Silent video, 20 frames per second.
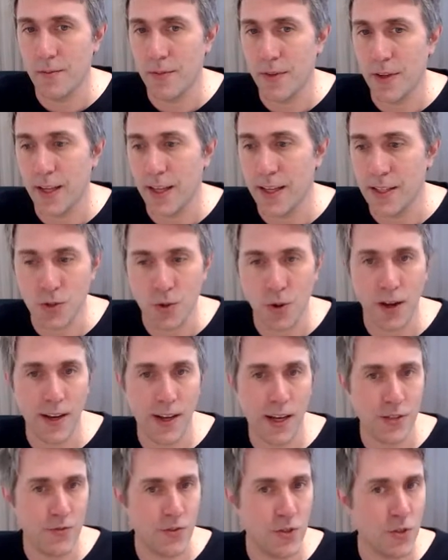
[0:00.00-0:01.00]
it's quite
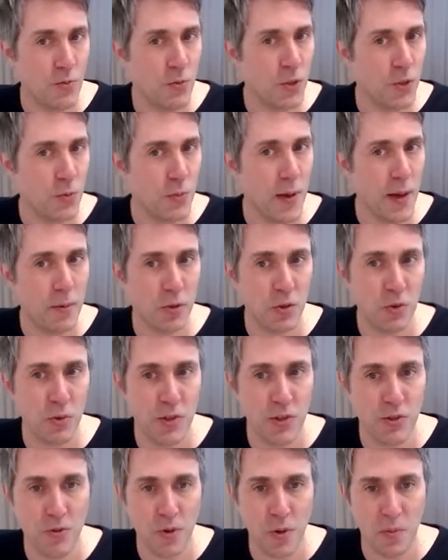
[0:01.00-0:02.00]
nice for someone to be able to
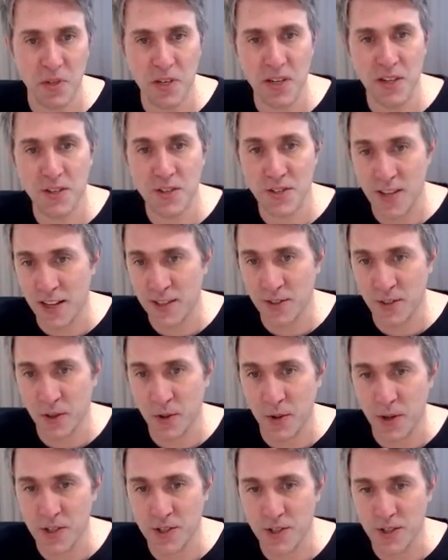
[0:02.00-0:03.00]
interrupt and just ask a
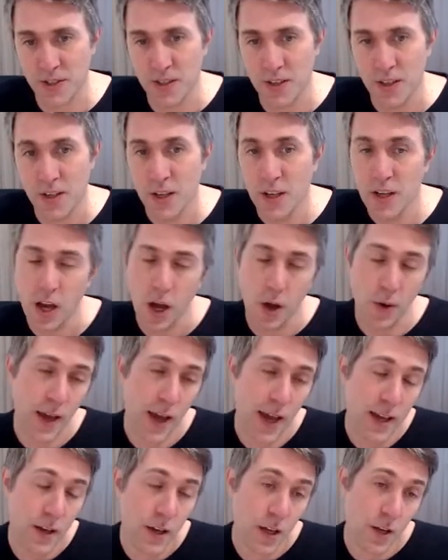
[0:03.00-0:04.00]
question.
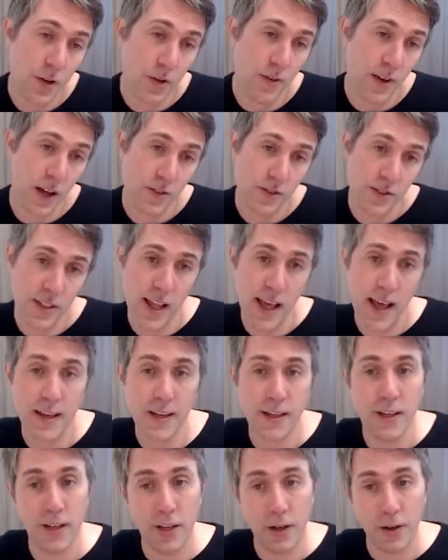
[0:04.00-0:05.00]
Okay, you can do that on
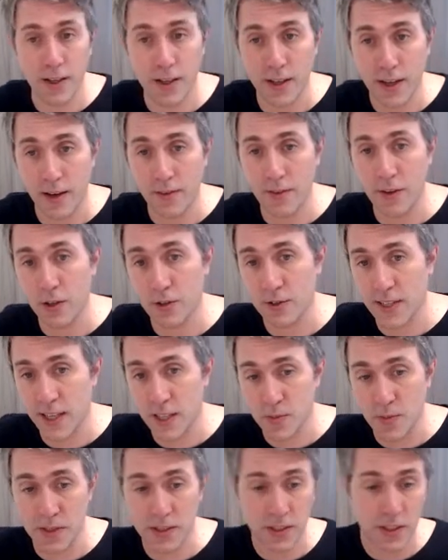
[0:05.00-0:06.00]
Slack. You can have a little
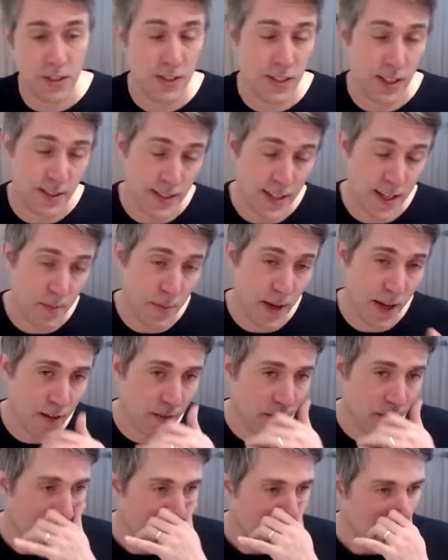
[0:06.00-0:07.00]
text message, send an
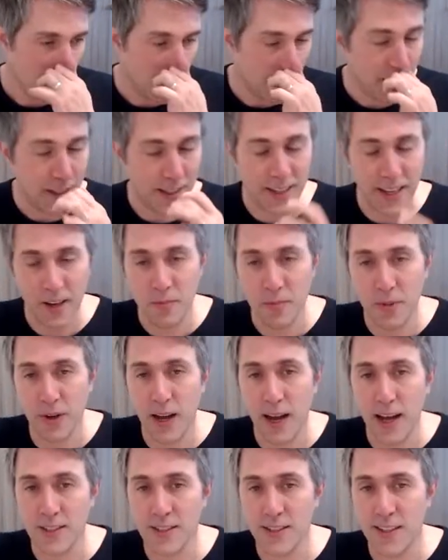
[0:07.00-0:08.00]
email. But
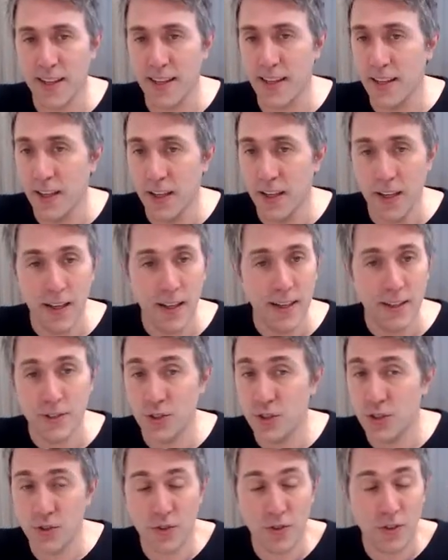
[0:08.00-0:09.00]
actually, it's
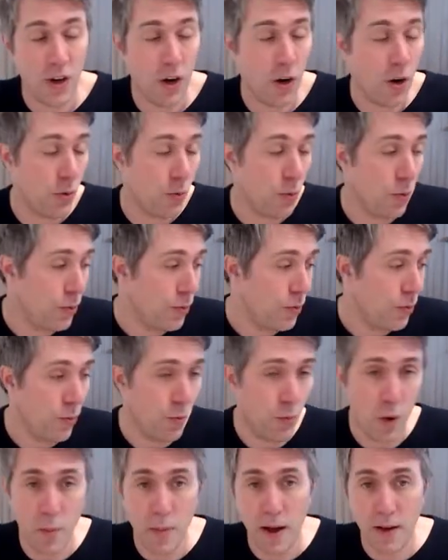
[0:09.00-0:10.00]
just, oh,
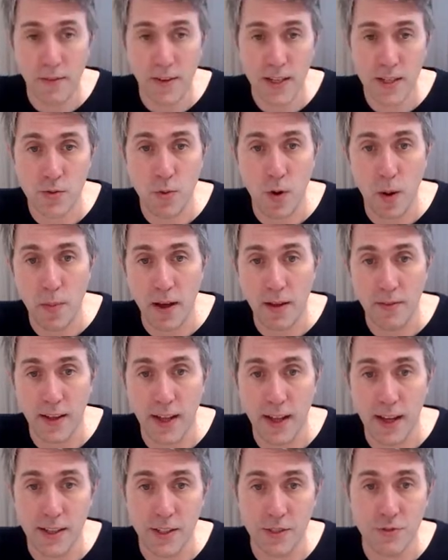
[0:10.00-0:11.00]
what about this? What about
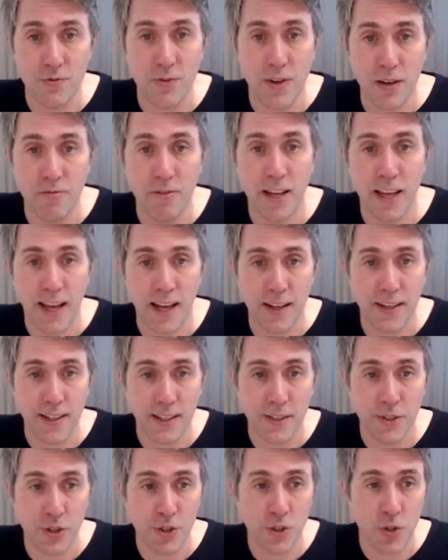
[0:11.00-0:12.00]
that? It's really, really handy
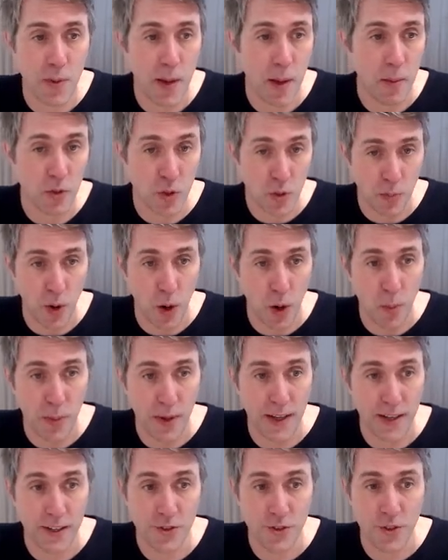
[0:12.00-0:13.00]
just to be able to pop
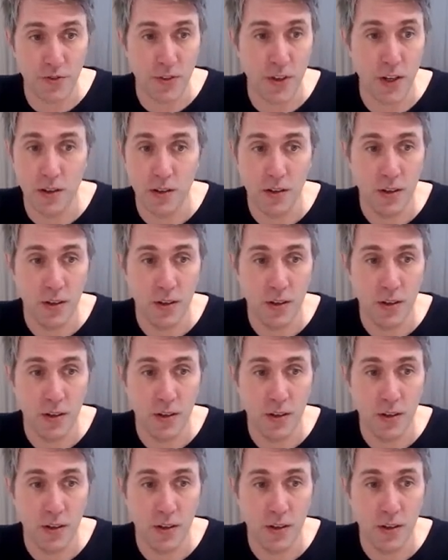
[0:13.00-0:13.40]
into the